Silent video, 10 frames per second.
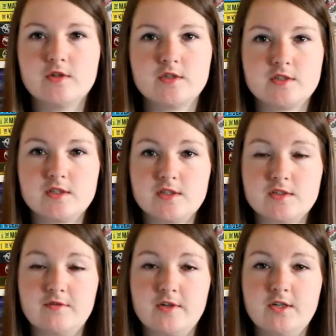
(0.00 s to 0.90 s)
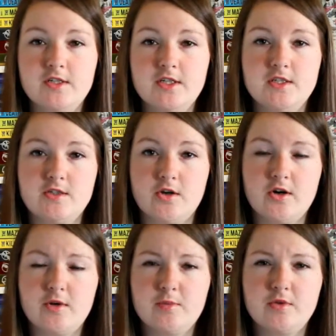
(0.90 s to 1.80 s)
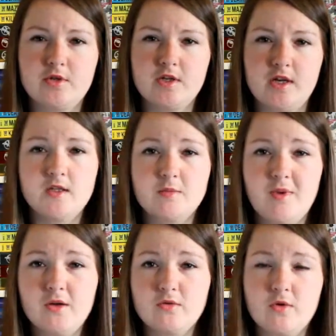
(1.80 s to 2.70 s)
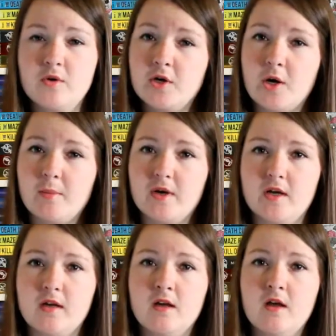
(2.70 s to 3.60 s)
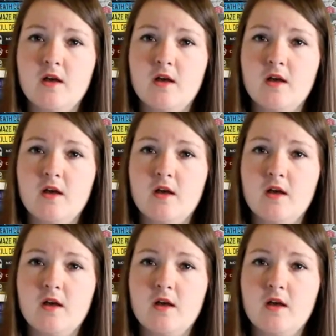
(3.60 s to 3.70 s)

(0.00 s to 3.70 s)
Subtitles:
This is a very dark book. It's about growing up and